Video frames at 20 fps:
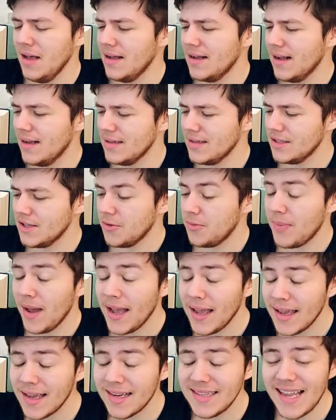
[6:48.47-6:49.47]
And so
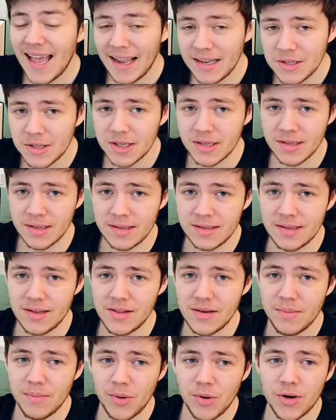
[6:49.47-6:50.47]
paying attention to the
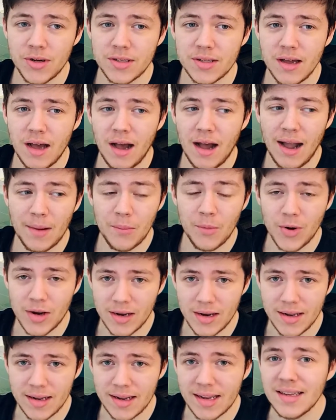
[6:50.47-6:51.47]
books I'm
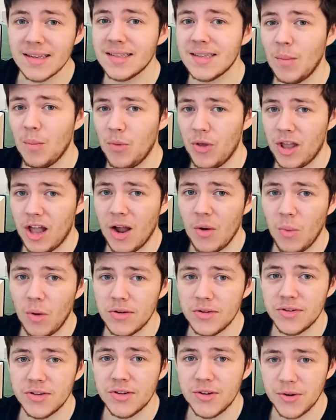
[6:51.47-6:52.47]
reading is something I
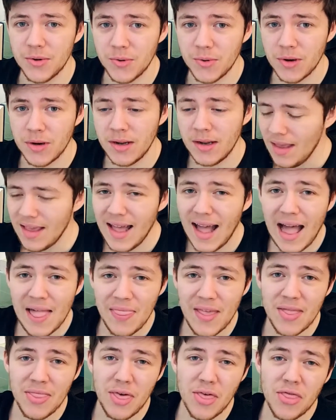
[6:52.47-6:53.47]
want to do. And
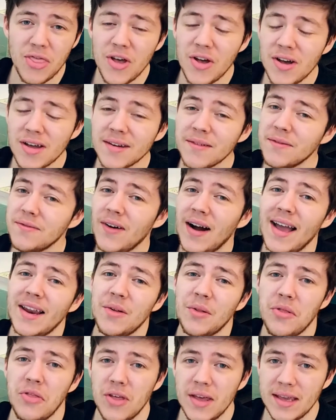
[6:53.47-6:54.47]
then the third and
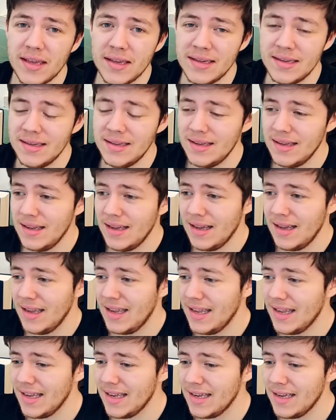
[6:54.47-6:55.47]
final thing
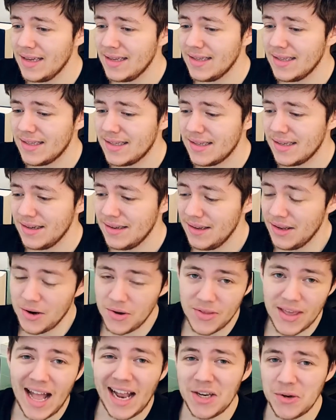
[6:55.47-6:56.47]
is,
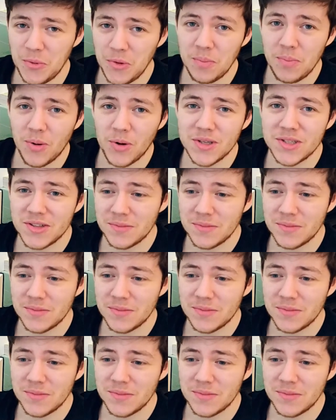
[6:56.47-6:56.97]
the actual books